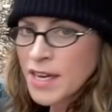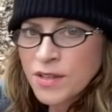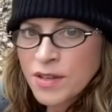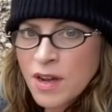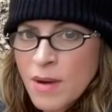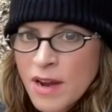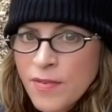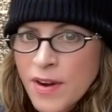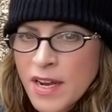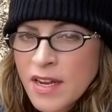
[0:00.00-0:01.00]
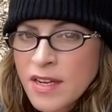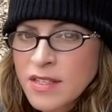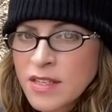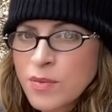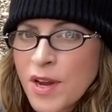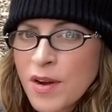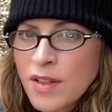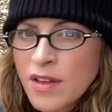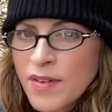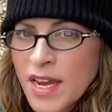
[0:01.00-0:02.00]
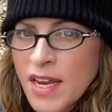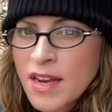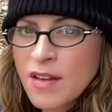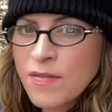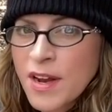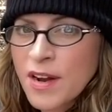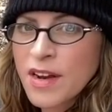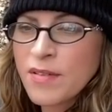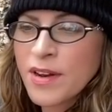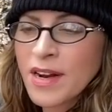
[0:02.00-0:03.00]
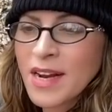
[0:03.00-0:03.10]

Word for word: do know, my friends, is we are living in a very, very